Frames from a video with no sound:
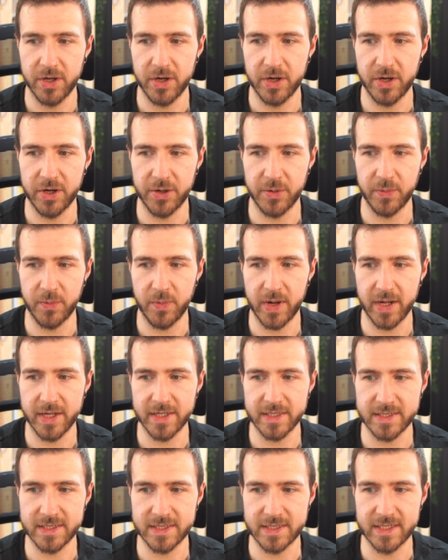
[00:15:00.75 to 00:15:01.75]

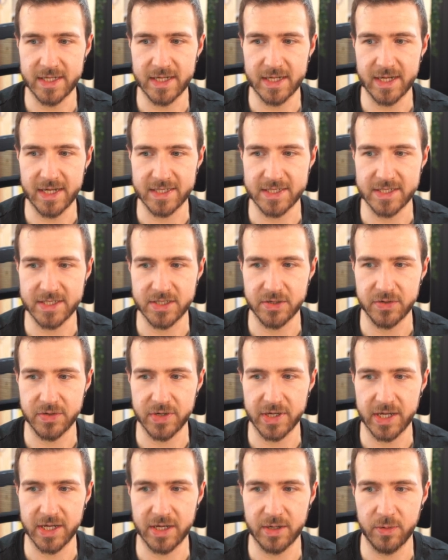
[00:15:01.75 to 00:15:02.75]
Otherwise, the
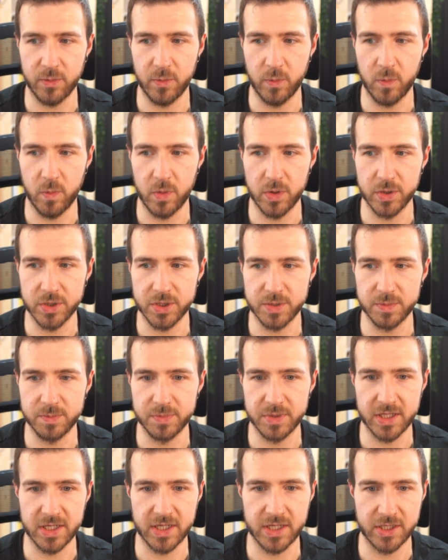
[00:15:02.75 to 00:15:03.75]
clustering won't
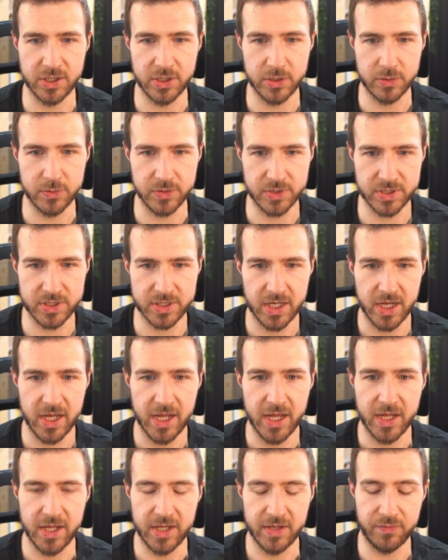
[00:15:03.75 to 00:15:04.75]
be used.
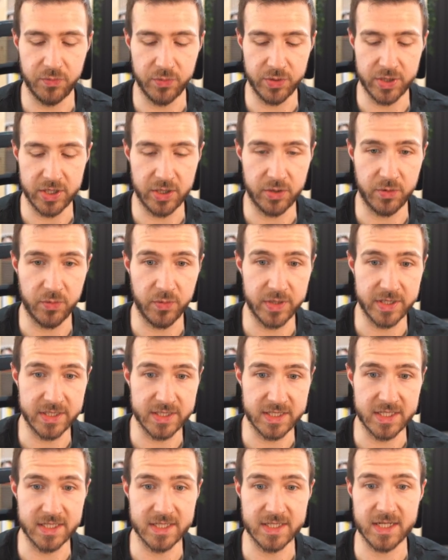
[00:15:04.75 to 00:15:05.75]
If we
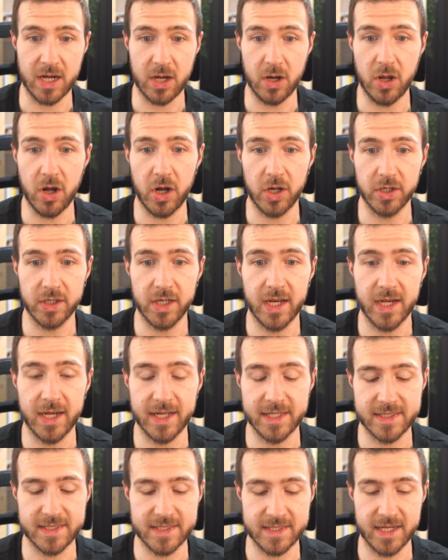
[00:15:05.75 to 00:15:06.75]
increase this a lot,
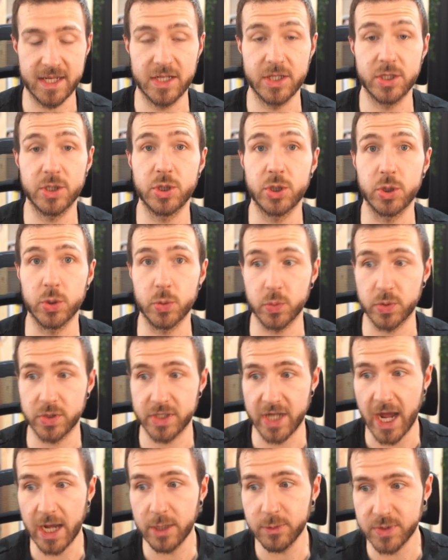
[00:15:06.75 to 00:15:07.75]
let's say
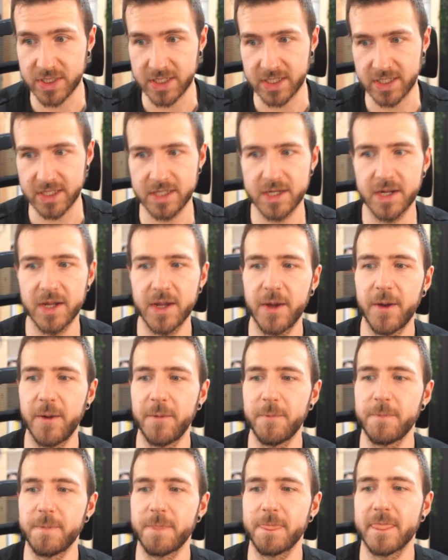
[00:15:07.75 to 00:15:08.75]
2000,
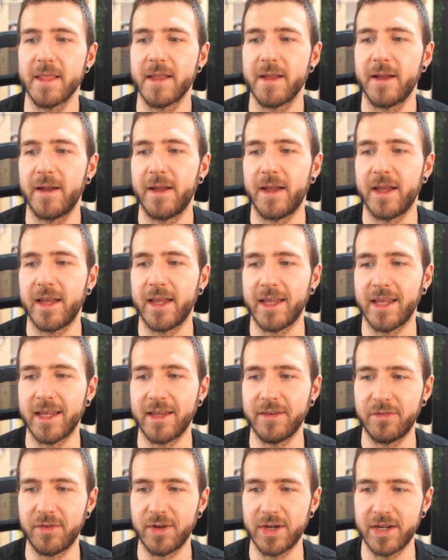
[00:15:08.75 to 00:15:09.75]

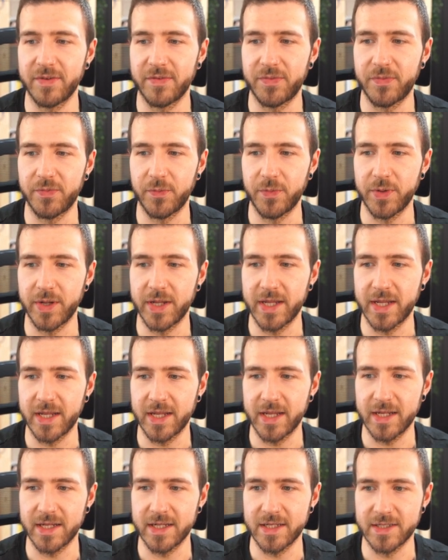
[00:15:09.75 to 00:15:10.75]
even if
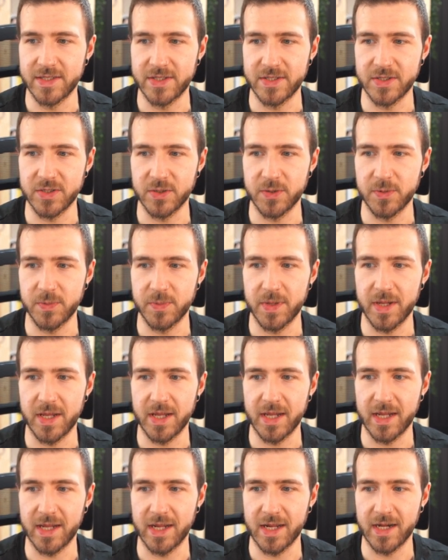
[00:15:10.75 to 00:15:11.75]
we zoom
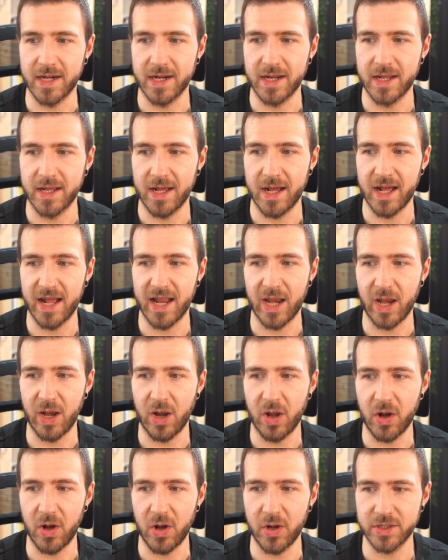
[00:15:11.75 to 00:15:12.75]
in a
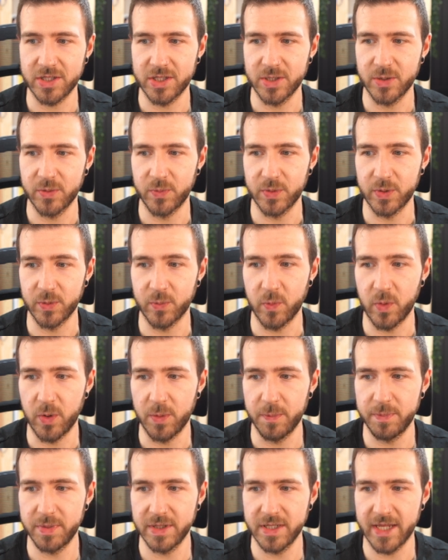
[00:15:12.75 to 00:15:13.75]
lot, we
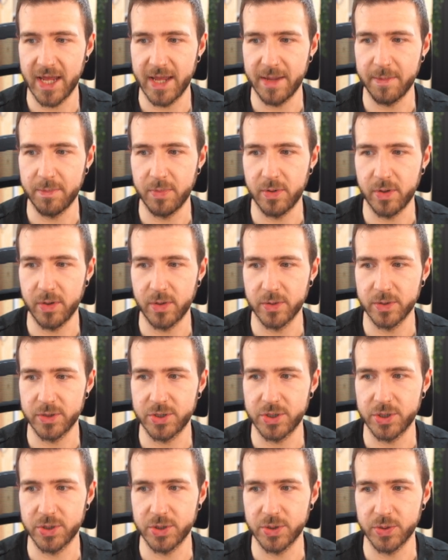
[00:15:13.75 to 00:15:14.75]
won't be able
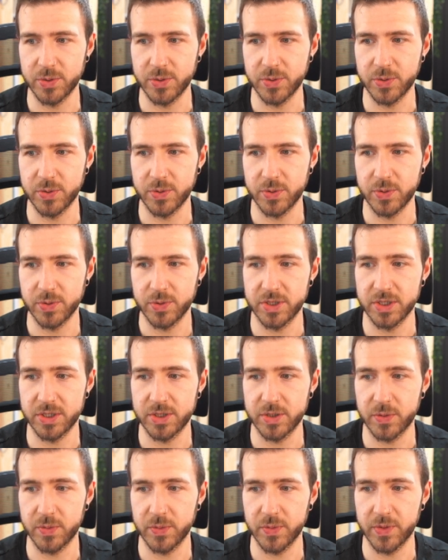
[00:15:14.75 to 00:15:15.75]
to
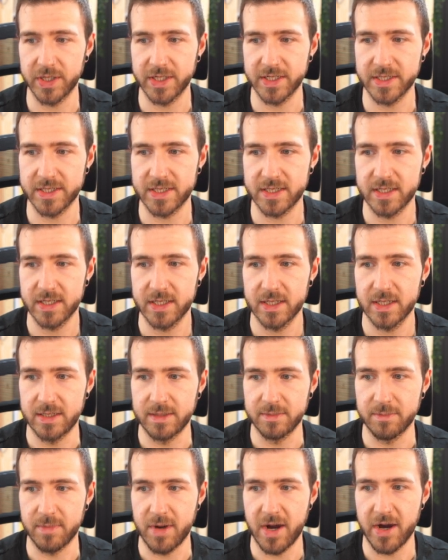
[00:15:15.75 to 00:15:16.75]
decrease
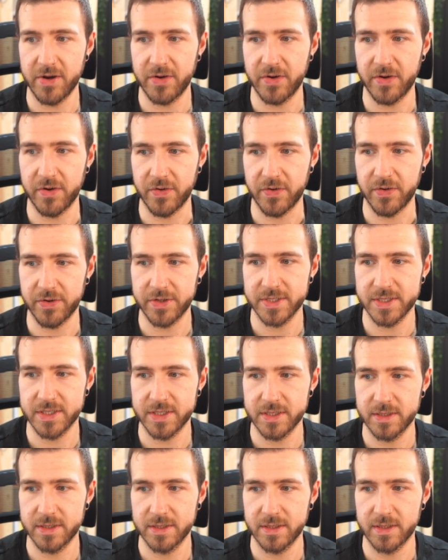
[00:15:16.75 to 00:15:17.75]
the
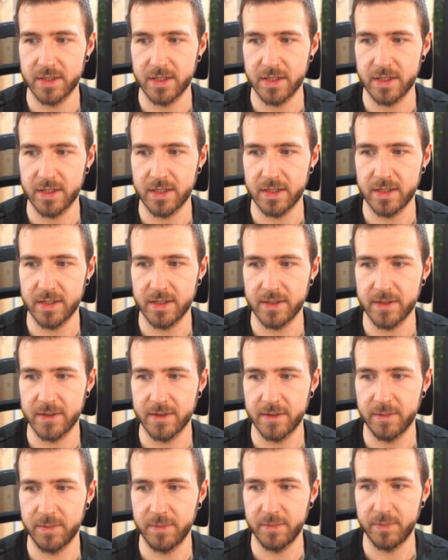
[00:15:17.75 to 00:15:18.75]
markers
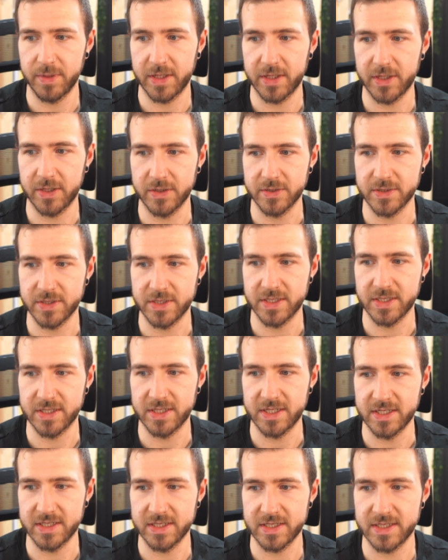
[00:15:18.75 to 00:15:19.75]
because the
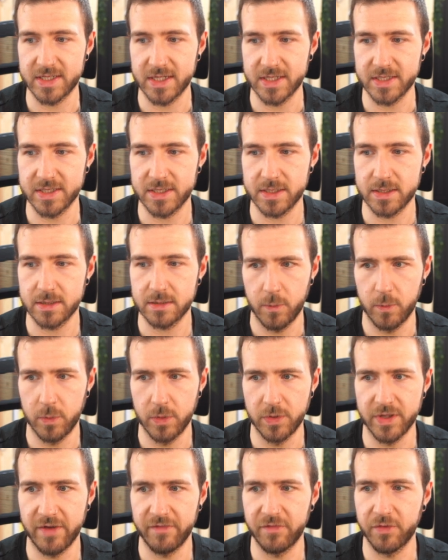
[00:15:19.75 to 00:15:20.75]
distance
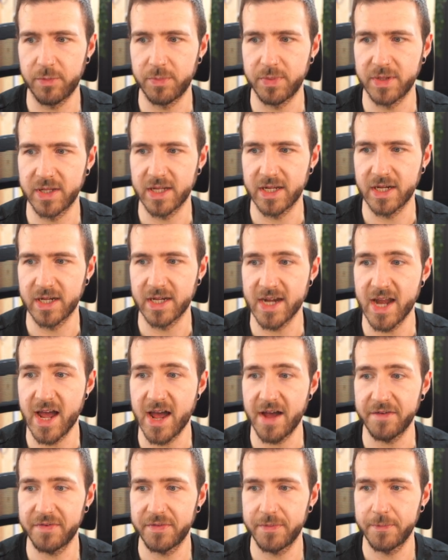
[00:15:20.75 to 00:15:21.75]
will never be
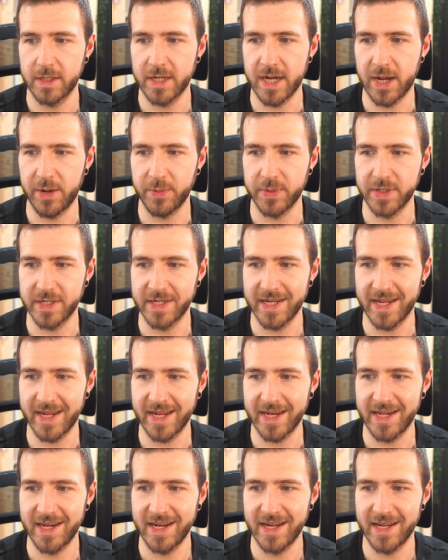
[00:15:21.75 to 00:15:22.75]
enough. Now it
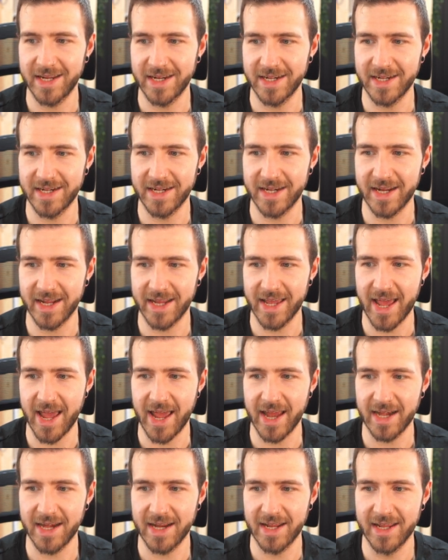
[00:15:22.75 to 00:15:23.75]
did
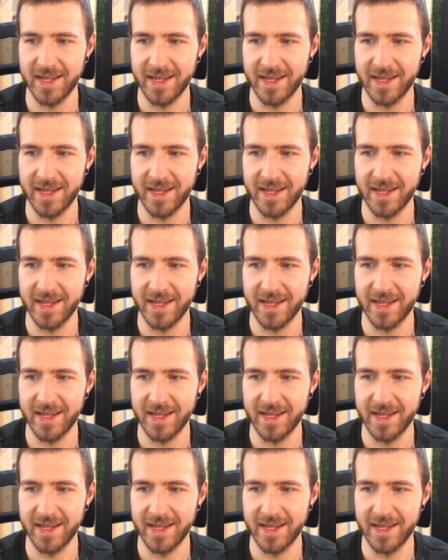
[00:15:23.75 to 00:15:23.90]
again.